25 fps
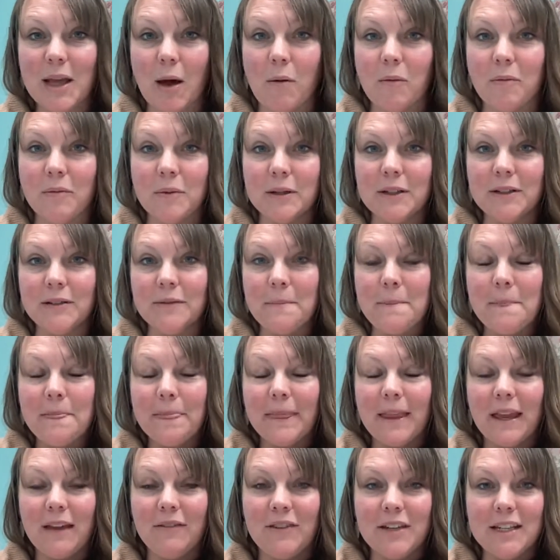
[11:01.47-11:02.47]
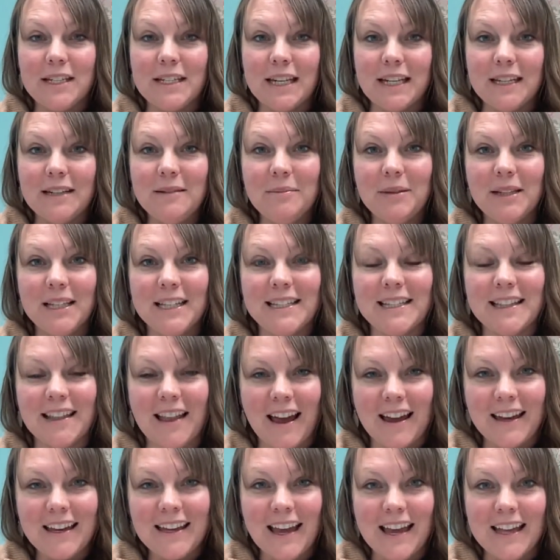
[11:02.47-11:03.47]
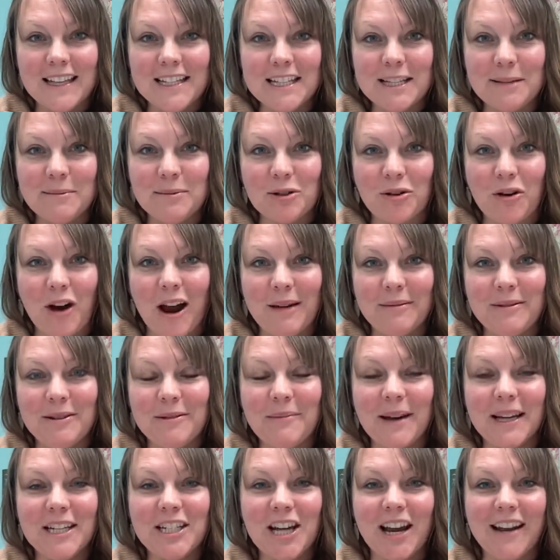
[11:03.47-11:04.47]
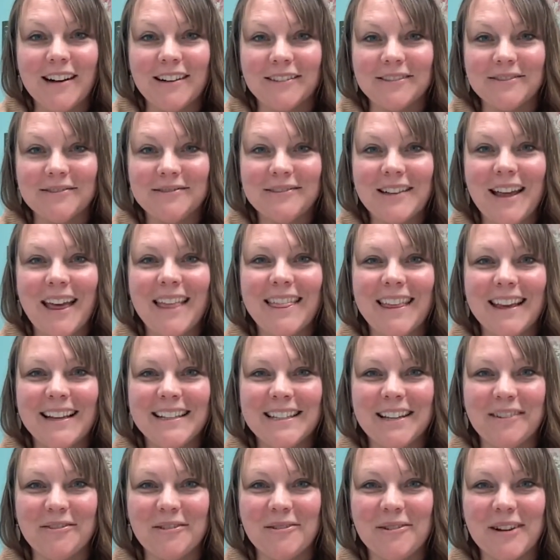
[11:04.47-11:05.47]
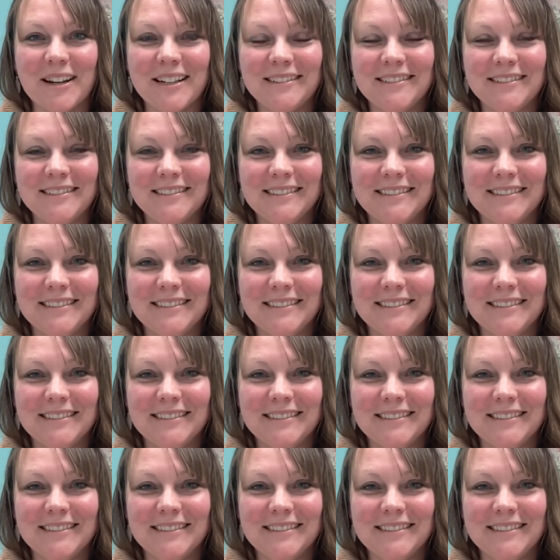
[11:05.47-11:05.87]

helpful. If you did, please like and subscribe to my channel. Thanks, everyone.